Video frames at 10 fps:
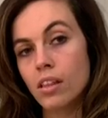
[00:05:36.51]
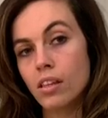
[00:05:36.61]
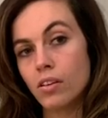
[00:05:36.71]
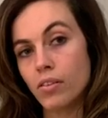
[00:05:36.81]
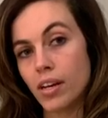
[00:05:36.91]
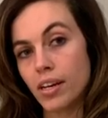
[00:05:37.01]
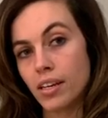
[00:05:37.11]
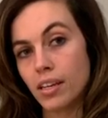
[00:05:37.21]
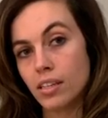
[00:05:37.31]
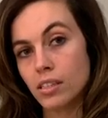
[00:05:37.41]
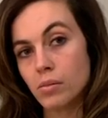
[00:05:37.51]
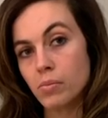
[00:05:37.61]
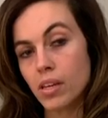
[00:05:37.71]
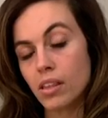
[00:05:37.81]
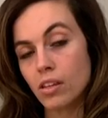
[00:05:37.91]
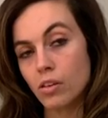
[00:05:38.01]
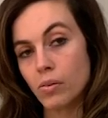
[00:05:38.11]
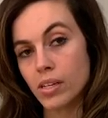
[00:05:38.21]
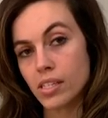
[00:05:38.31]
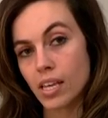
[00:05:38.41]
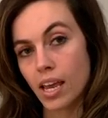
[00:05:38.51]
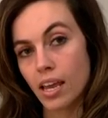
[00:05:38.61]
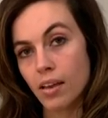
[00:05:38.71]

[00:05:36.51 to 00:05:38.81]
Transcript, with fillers: the United Kingdom, and the USA.